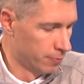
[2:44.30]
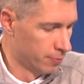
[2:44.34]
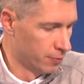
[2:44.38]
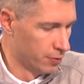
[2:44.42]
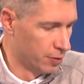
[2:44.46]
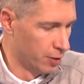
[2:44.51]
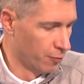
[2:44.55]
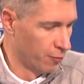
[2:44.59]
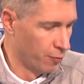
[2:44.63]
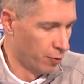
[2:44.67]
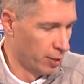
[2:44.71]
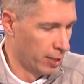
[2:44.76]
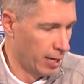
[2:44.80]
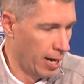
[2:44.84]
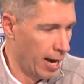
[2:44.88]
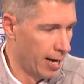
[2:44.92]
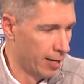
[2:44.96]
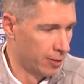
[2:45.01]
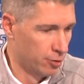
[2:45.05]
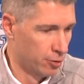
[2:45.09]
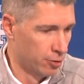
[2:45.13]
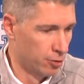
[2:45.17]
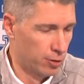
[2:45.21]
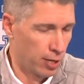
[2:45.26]
different
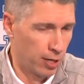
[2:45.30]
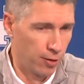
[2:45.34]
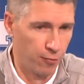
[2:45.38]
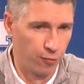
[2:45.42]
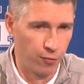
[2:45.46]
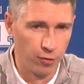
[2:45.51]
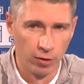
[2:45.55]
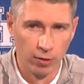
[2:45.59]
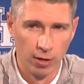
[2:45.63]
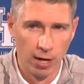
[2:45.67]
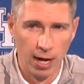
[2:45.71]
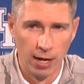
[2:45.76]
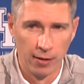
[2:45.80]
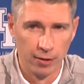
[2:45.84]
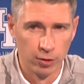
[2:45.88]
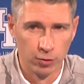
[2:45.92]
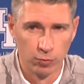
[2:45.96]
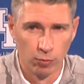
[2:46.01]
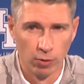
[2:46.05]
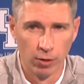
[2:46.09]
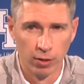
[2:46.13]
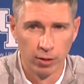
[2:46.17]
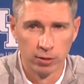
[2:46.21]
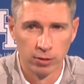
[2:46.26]
guys are trying to figure out how
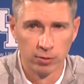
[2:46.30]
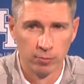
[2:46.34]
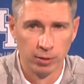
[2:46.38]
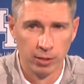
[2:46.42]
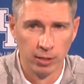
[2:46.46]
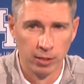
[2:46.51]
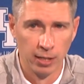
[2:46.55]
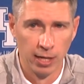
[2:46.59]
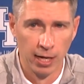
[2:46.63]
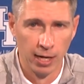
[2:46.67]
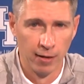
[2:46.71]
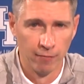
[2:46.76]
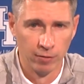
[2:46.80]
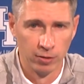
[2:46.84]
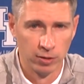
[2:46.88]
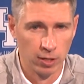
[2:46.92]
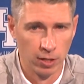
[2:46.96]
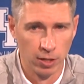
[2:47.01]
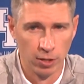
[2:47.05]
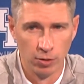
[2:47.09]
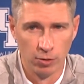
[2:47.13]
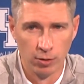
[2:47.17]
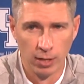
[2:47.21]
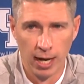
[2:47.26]
this works. I mean, they have a
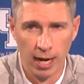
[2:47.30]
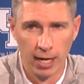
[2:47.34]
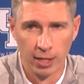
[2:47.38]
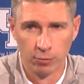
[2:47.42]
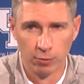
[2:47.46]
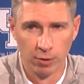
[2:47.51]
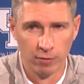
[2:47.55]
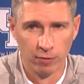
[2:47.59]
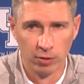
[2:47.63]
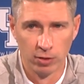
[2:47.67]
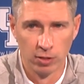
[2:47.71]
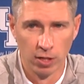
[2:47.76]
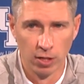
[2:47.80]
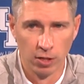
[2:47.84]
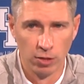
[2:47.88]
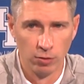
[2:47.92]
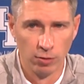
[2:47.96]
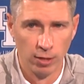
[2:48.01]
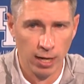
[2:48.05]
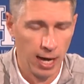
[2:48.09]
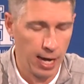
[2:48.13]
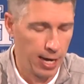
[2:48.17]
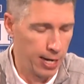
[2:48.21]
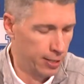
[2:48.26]
ton of new guys, we have a ton of
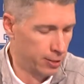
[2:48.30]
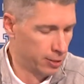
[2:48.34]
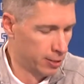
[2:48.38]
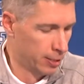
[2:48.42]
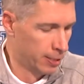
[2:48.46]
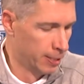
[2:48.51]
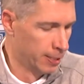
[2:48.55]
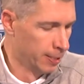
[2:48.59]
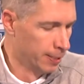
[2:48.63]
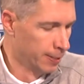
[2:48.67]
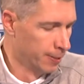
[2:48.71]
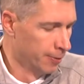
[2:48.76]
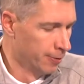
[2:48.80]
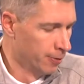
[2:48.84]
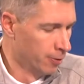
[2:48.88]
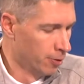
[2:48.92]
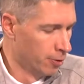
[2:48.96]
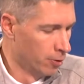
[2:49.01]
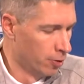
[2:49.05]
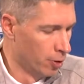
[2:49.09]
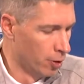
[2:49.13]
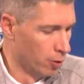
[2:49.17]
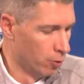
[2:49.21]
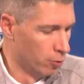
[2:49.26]
new guys, and
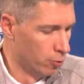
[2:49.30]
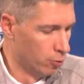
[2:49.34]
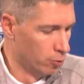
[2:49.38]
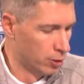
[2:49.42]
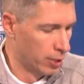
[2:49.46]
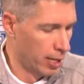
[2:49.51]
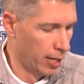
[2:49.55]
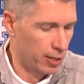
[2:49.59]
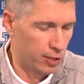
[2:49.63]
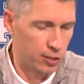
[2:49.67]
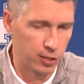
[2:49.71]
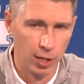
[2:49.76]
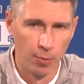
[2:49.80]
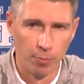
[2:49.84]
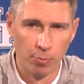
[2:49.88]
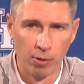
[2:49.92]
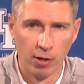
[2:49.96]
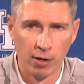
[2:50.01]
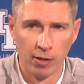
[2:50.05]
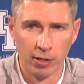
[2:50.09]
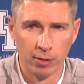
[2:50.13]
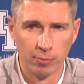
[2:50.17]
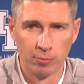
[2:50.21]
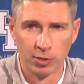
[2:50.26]
who's kind of
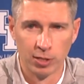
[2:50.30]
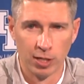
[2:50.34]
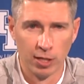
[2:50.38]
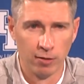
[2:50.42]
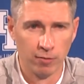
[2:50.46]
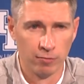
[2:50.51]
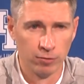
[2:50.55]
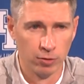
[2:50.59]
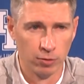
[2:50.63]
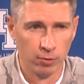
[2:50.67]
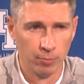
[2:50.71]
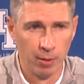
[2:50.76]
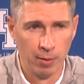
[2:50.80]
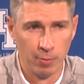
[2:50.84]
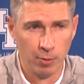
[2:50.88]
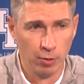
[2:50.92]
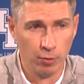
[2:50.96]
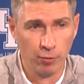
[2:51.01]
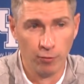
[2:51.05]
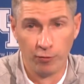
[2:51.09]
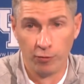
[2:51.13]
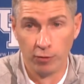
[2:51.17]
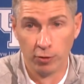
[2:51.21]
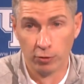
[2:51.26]
separating themselves, or maybe
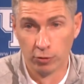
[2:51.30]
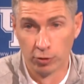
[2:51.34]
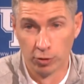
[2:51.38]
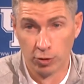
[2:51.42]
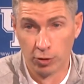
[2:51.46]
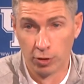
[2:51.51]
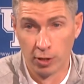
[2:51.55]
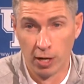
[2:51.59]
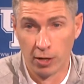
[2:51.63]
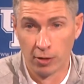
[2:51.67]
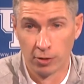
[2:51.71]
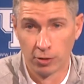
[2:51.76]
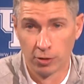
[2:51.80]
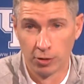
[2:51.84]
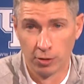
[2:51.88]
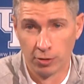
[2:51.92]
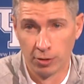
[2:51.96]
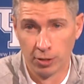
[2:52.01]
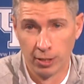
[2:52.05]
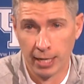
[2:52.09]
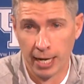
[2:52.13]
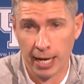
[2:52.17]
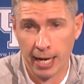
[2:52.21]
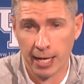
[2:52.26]
who feels good on a
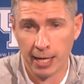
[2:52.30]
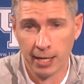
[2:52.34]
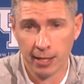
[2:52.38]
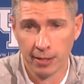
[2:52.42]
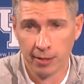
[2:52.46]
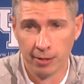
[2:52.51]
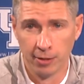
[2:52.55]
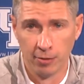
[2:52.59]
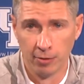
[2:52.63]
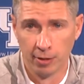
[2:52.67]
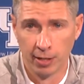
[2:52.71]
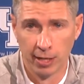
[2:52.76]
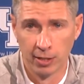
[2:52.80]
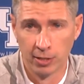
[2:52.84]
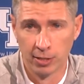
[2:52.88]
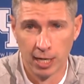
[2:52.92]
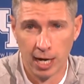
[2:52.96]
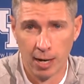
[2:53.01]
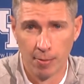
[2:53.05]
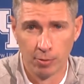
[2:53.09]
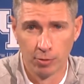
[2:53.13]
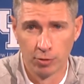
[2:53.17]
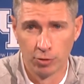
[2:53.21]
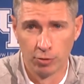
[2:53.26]
certain day, gets an
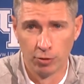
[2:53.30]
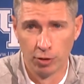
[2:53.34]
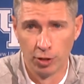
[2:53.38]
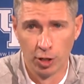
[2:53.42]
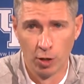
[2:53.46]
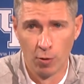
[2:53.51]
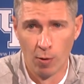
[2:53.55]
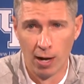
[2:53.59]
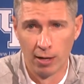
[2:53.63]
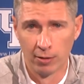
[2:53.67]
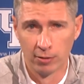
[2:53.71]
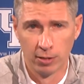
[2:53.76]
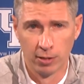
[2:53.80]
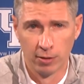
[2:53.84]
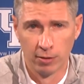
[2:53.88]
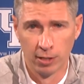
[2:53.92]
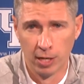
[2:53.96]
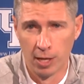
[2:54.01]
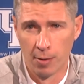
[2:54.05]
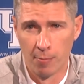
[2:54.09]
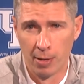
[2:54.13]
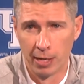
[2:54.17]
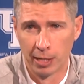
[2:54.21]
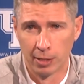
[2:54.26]
opportunity to go out there
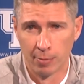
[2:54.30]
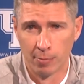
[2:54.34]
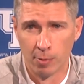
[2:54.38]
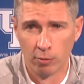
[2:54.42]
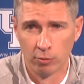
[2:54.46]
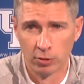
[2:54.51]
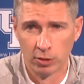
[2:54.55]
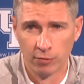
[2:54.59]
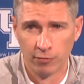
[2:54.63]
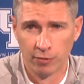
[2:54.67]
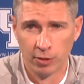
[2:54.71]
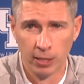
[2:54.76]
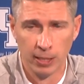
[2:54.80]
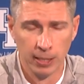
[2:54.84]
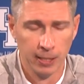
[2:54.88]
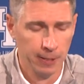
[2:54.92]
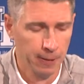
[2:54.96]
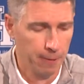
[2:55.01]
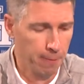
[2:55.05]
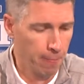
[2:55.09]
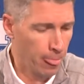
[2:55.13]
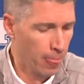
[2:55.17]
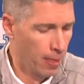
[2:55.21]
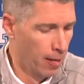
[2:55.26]
and then make the most of it.
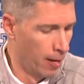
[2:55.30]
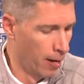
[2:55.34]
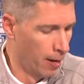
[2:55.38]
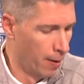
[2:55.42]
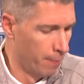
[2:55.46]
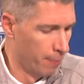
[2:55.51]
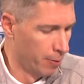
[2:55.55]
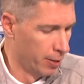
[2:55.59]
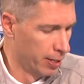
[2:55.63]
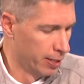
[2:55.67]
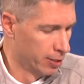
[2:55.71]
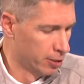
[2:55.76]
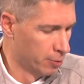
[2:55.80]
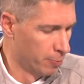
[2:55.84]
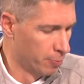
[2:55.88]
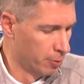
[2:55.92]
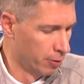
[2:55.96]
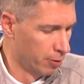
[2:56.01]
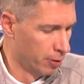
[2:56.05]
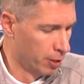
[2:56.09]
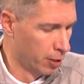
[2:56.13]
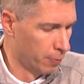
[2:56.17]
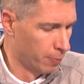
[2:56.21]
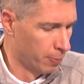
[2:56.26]
But his
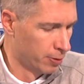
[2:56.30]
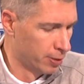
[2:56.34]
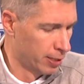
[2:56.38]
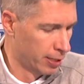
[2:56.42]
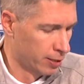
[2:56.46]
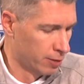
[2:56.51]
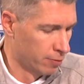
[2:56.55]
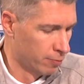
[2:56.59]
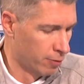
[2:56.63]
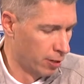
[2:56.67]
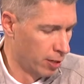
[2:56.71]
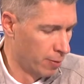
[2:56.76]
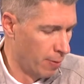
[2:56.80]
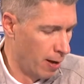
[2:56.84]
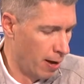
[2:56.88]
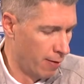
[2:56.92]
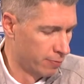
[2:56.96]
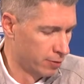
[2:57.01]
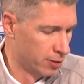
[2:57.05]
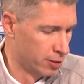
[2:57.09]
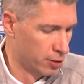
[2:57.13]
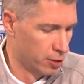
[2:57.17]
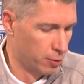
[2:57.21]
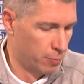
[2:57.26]
ability to protect the rim,
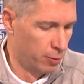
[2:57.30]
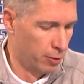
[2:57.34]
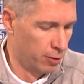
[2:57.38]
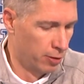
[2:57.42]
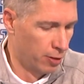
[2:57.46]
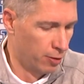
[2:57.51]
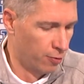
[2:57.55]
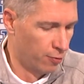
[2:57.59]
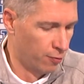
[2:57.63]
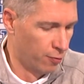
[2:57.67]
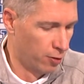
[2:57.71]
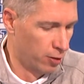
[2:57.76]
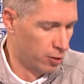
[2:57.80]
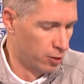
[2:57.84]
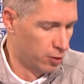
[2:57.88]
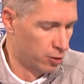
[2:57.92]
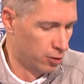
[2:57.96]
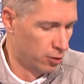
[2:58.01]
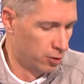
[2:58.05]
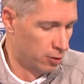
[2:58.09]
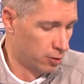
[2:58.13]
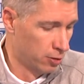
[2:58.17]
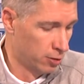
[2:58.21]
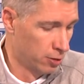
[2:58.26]
obviously his ability to
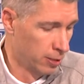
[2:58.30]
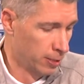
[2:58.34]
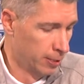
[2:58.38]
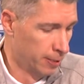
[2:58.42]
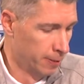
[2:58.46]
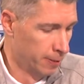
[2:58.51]
finish is,